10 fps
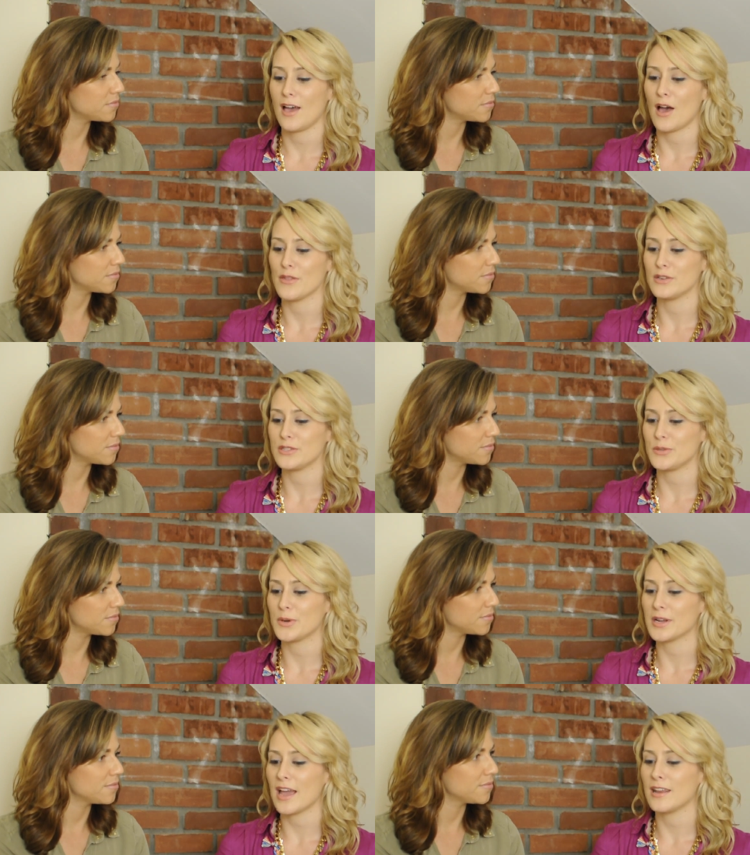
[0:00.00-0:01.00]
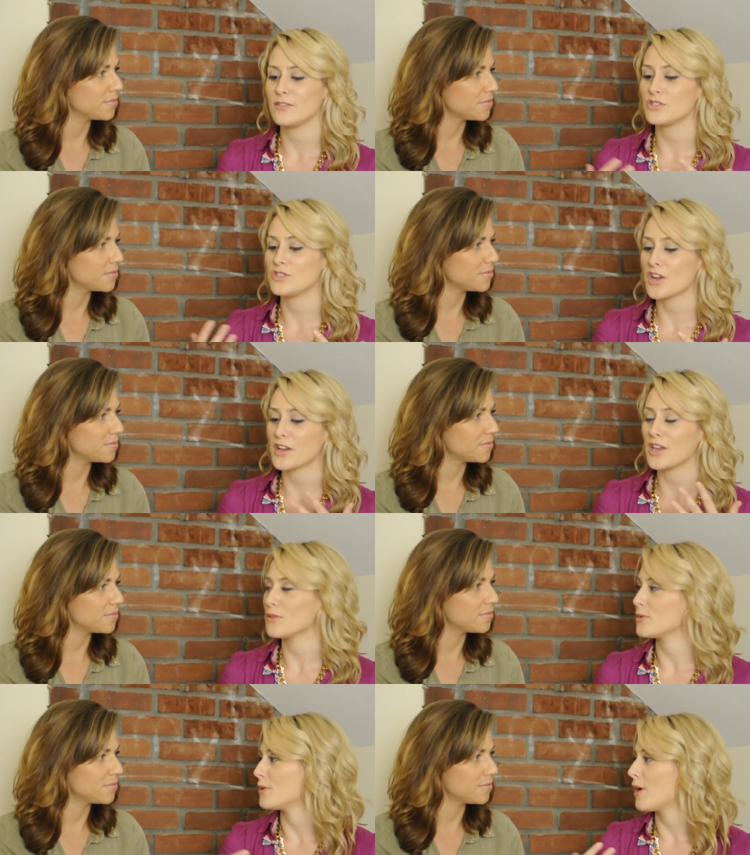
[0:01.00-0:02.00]
Speaker 1: the others who are kind of just
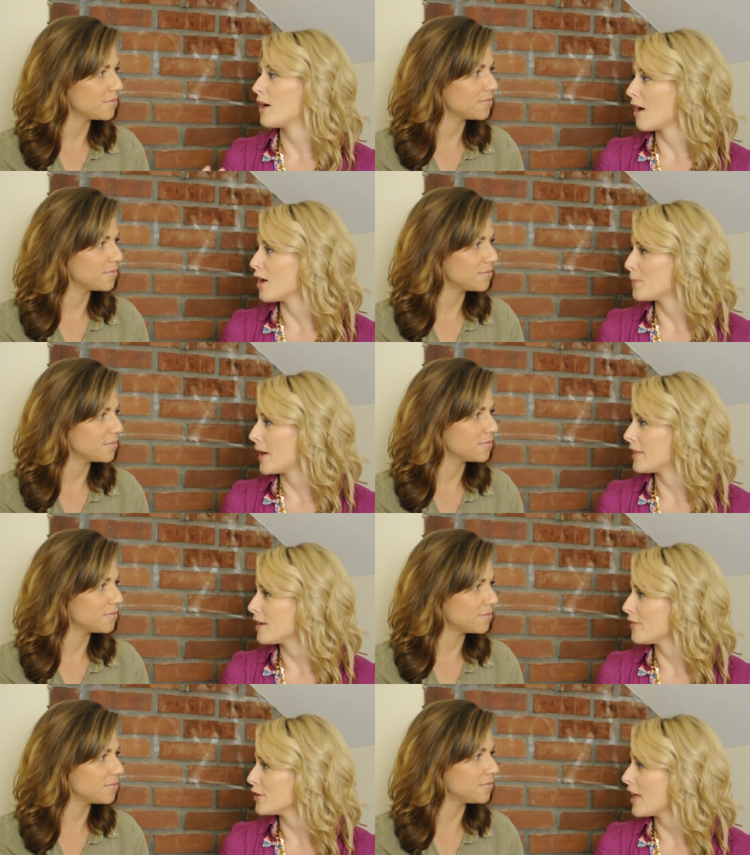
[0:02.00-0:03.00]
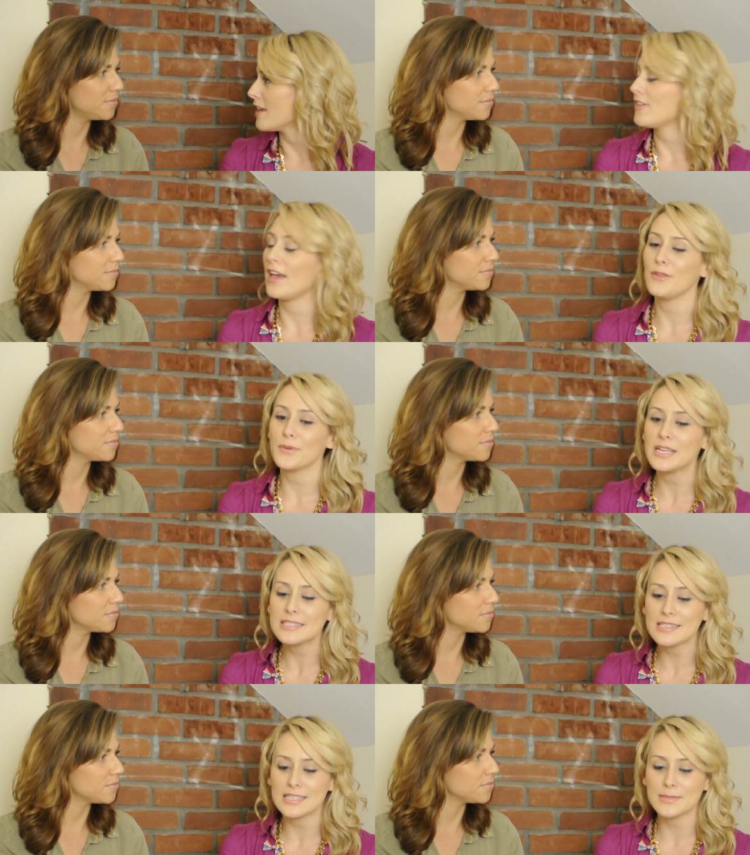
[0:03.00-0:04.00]
checking through on autopilot on their life. And the
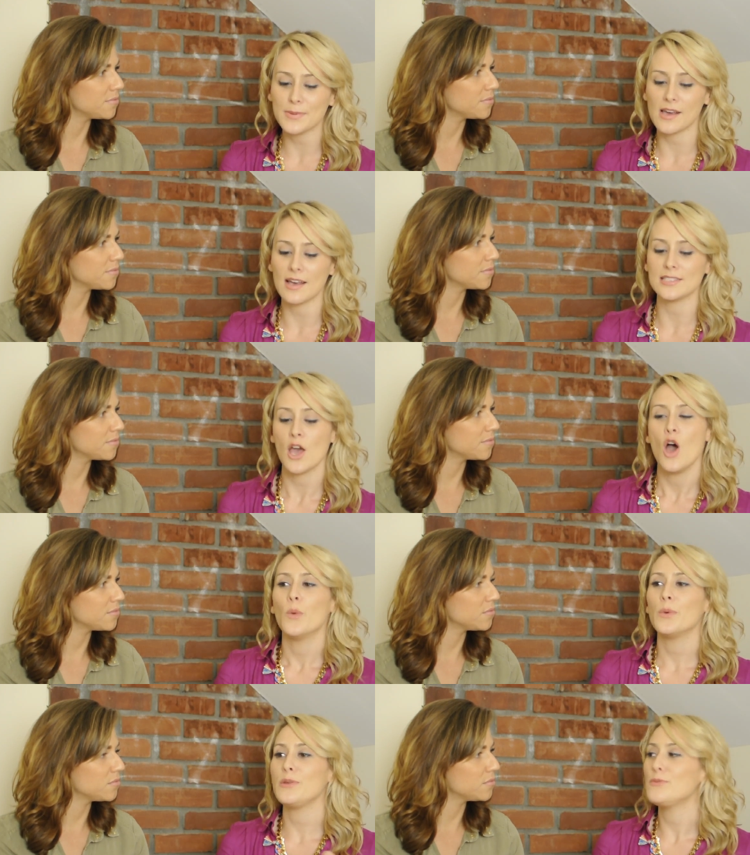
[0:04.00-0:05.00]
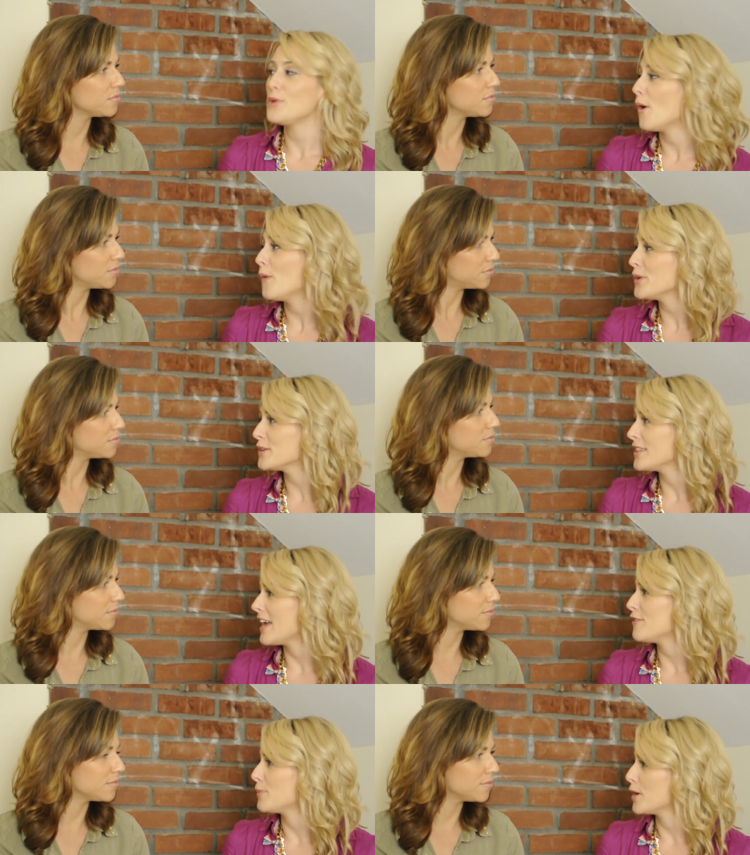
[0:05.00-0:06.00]
reason is because when you know your
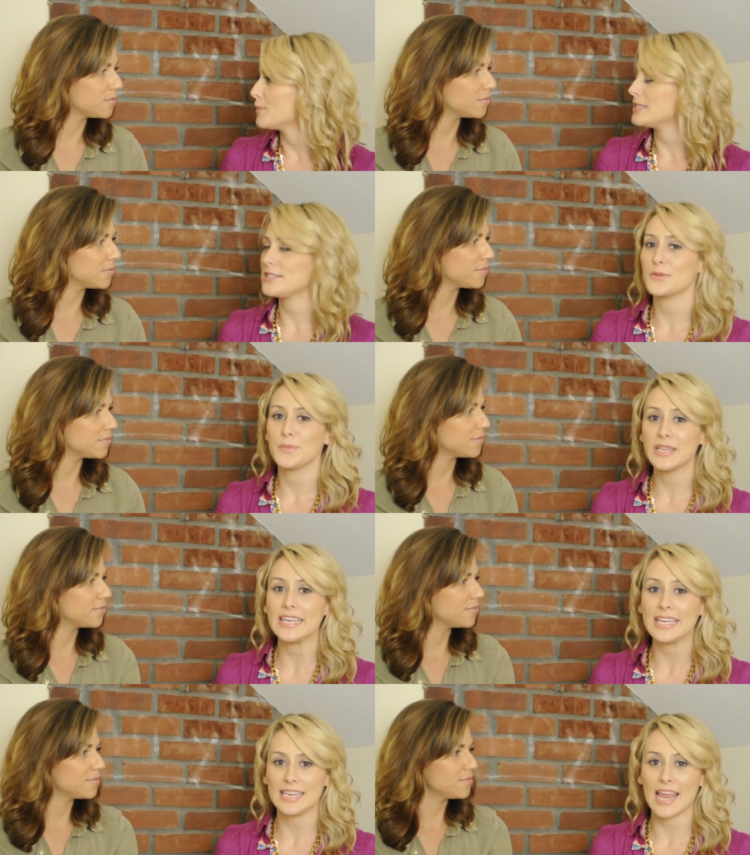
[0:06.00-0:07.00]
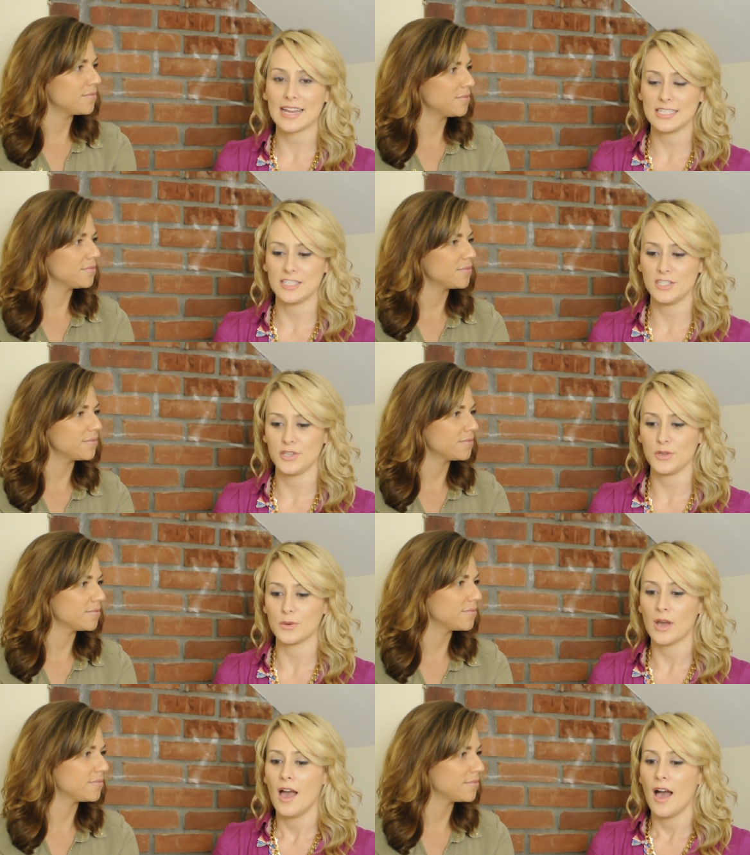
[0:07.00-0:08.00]
life purpose, you're really connected
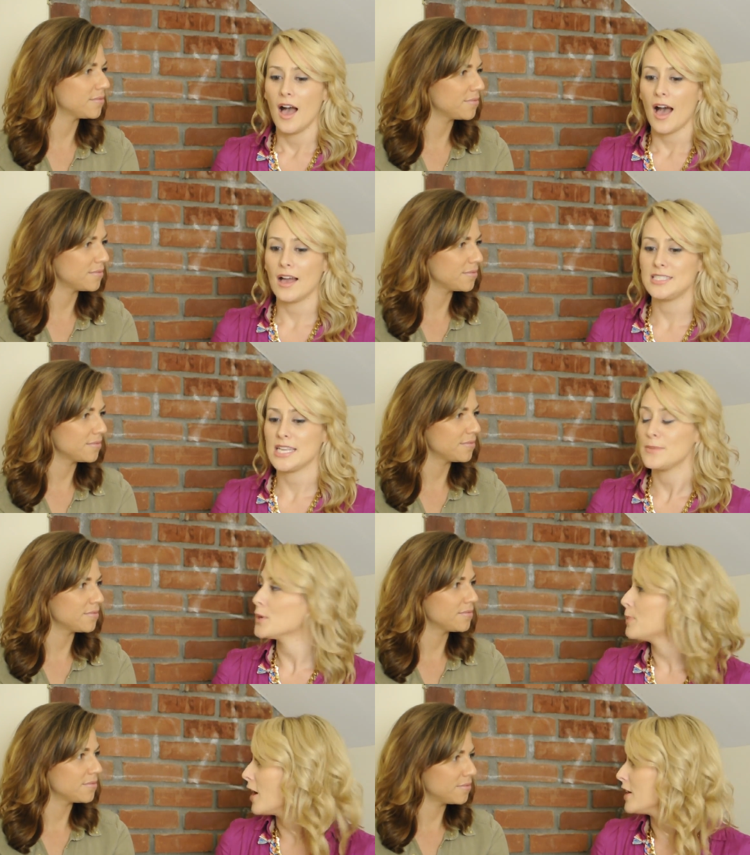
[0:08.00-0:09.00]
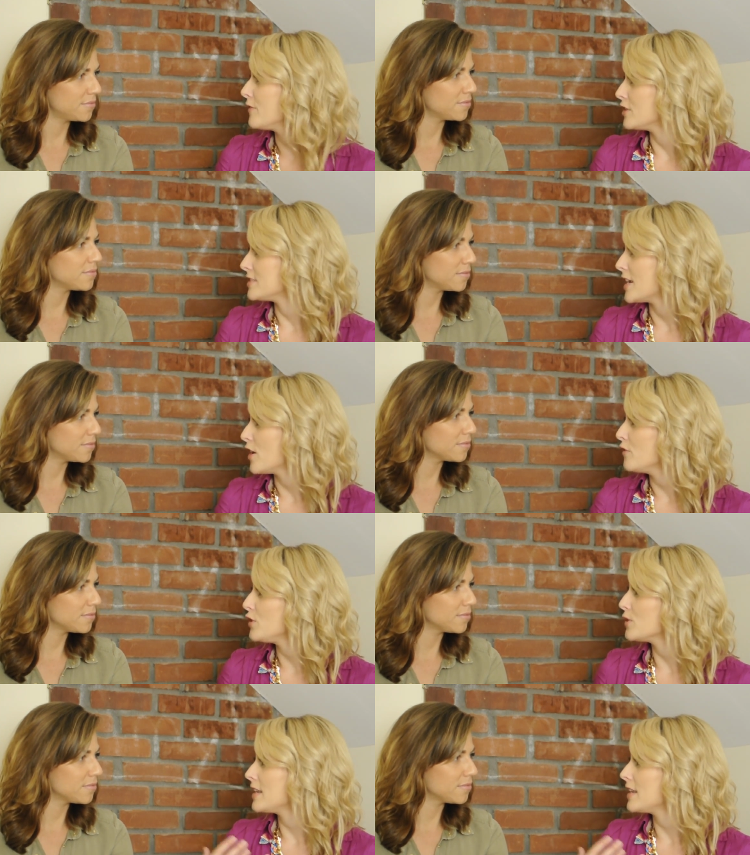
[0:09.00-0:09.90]
to a deeper part of yourself. You